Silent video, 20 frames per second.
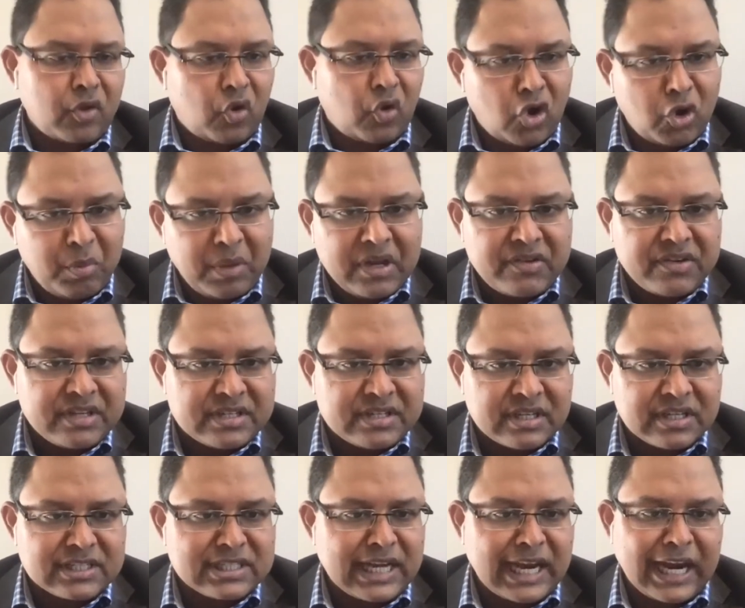for all my
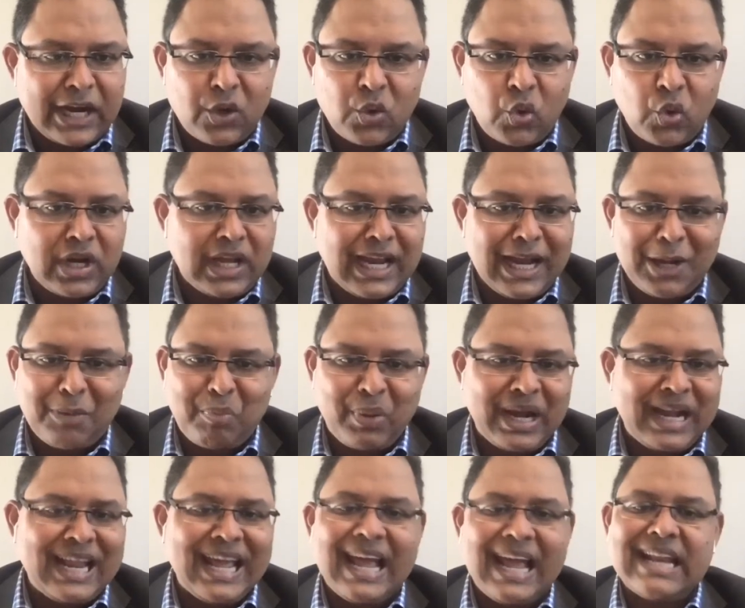research, I don't
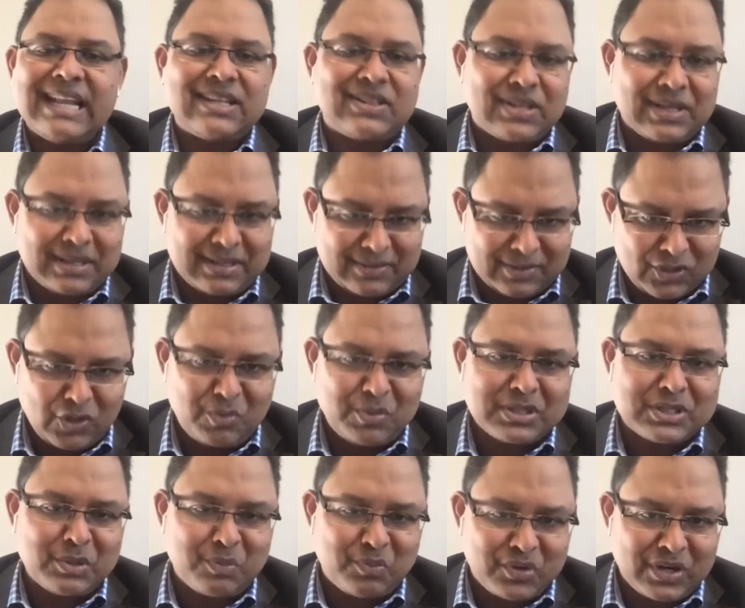get paid anything.
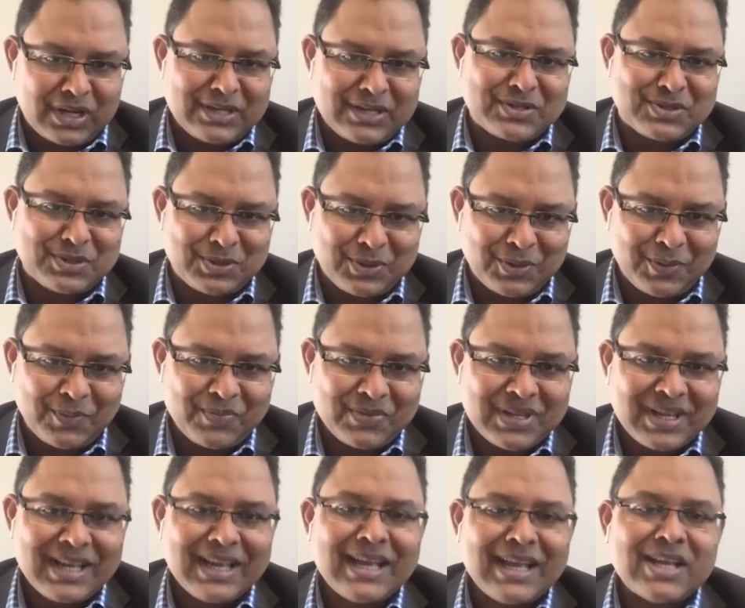You'll be surprised to know.
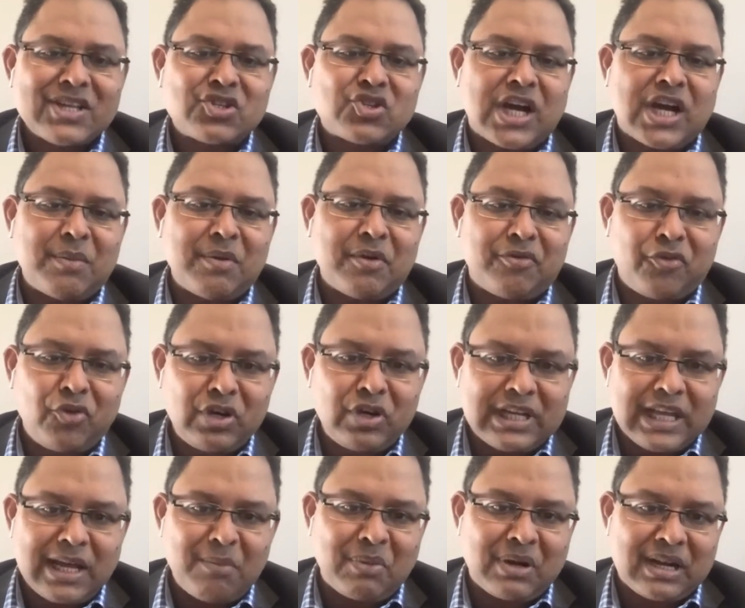So I'm a
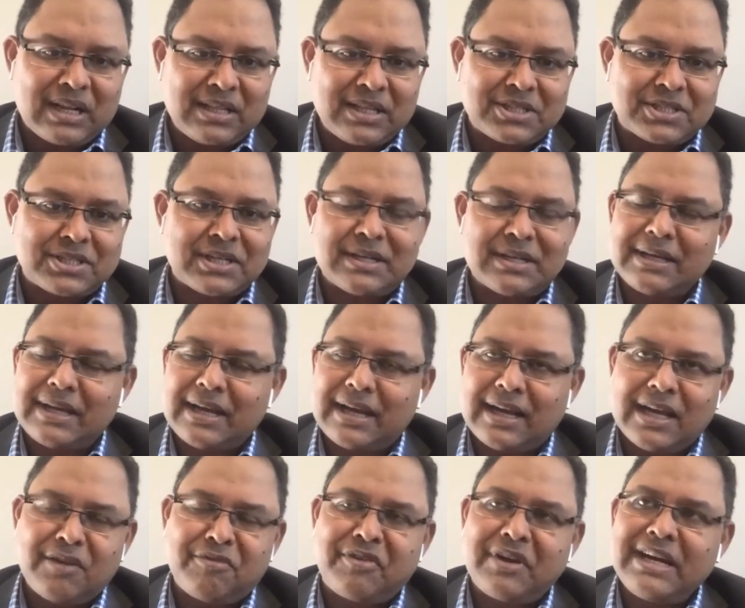full-time clinician.
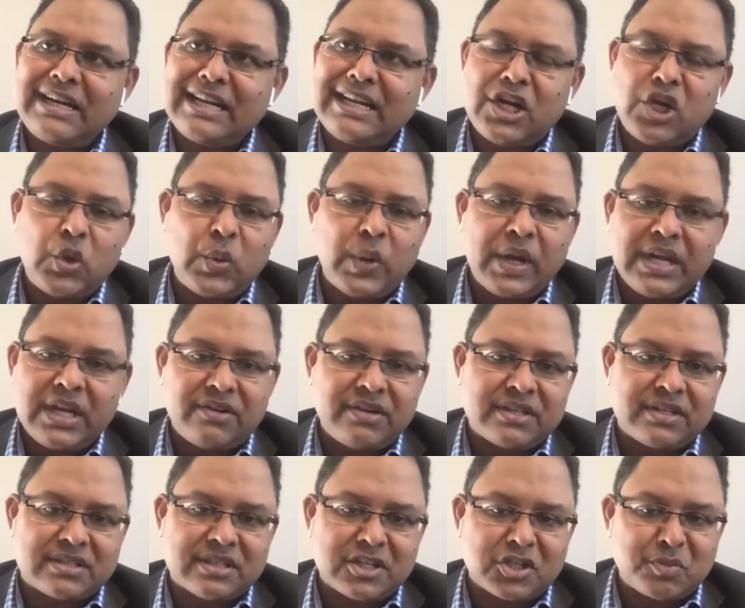Yeah. If I didn't do any
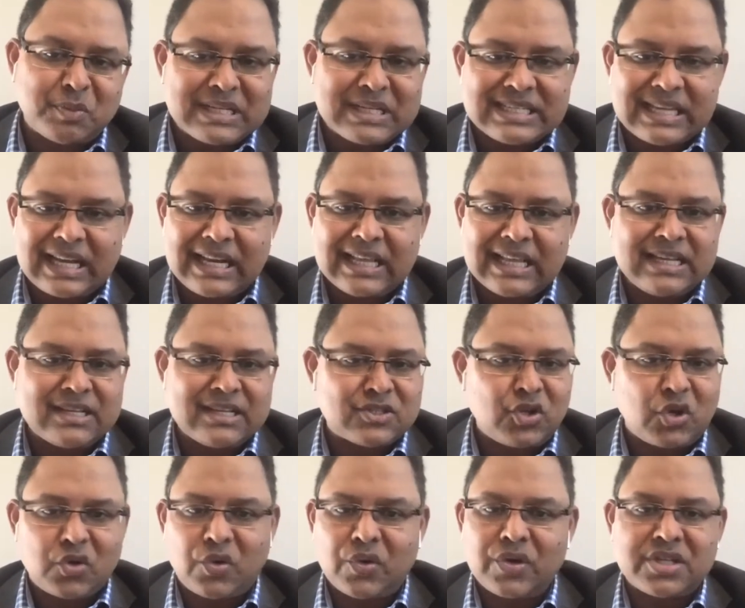research, my salary
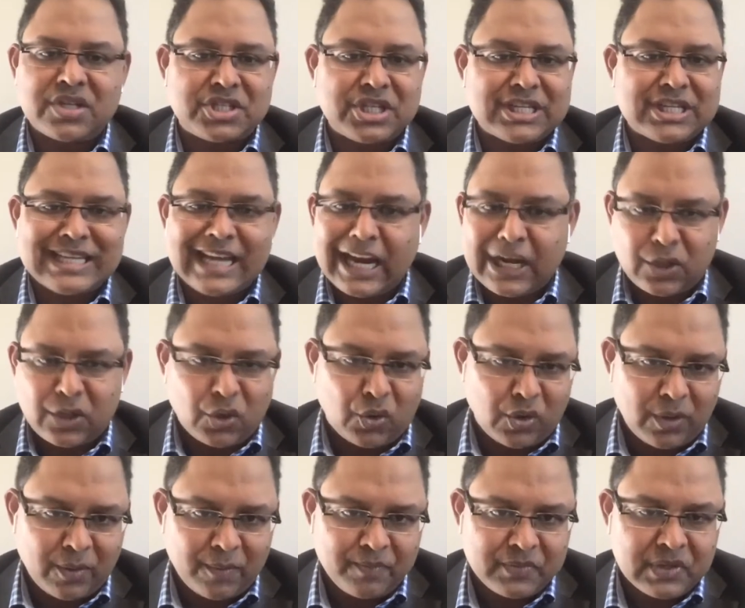is not going to change
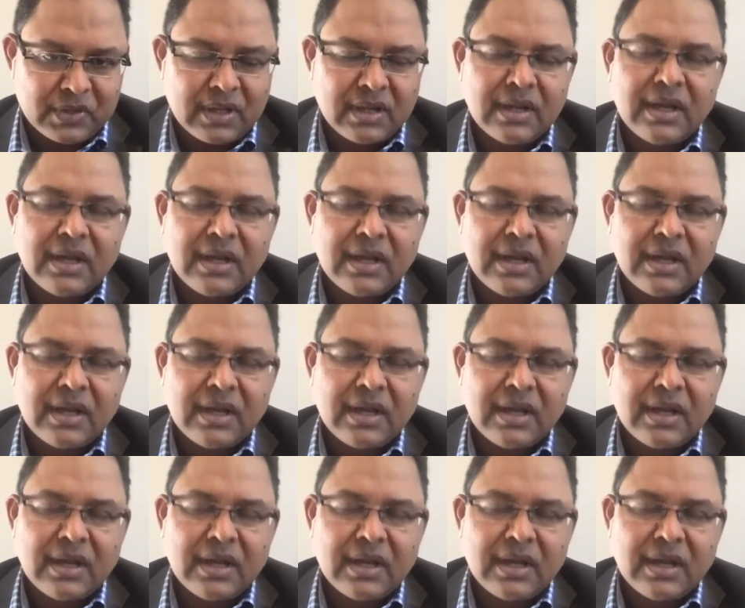at all.